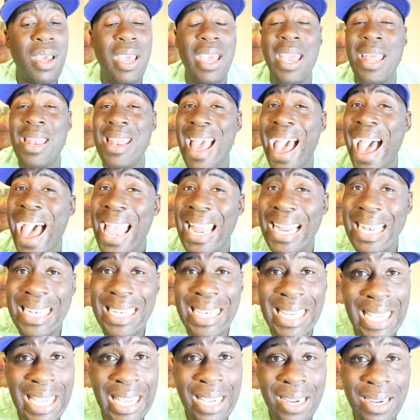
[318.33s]
and
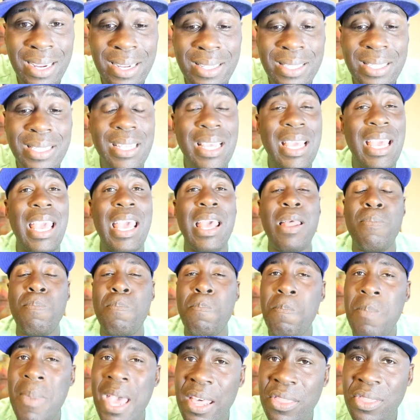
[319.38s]
ideas
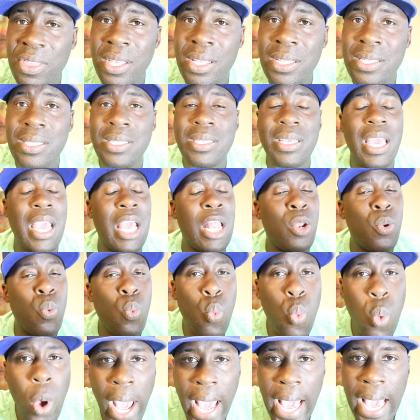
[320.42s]
and methods
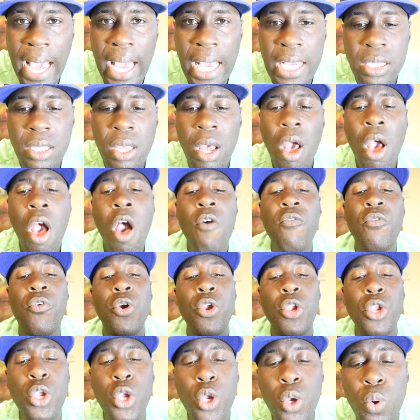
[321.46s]
and ways for
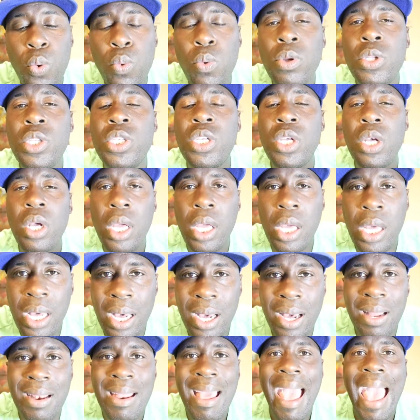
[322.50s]
you to
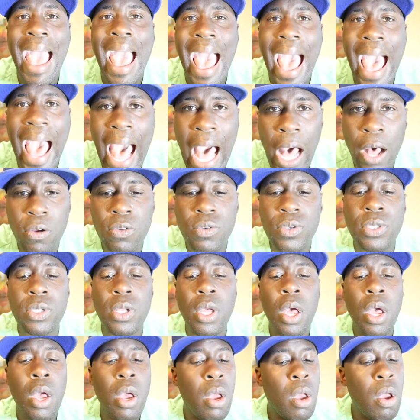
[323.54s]
cut house,
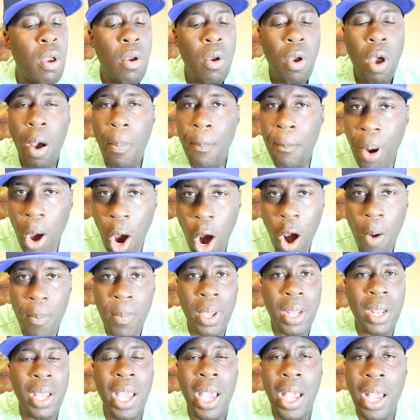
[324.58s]

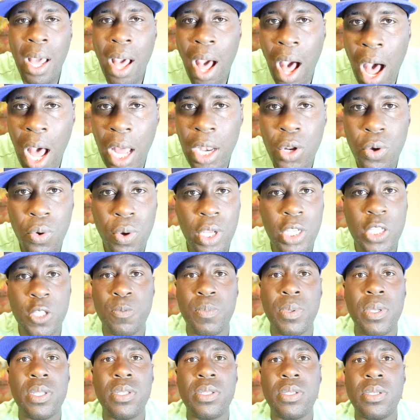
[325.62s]
apartment, and condo
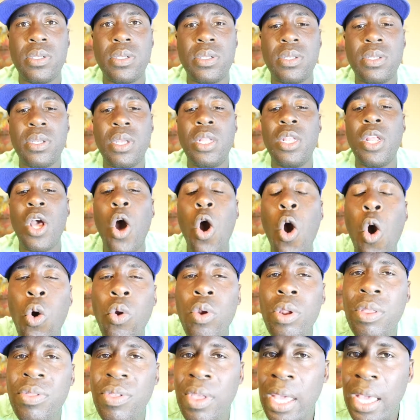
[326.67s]
expenses. The
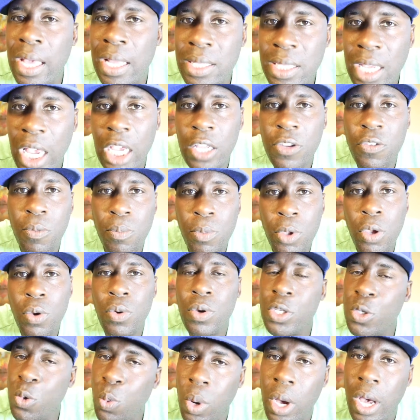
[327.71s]
only thing it takes from you
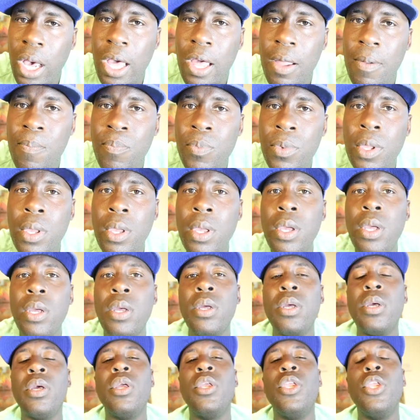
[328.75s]
is what?
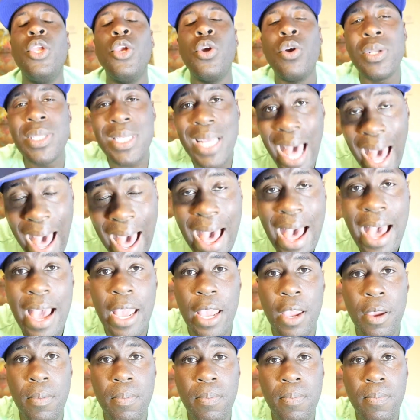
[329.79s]
Your time.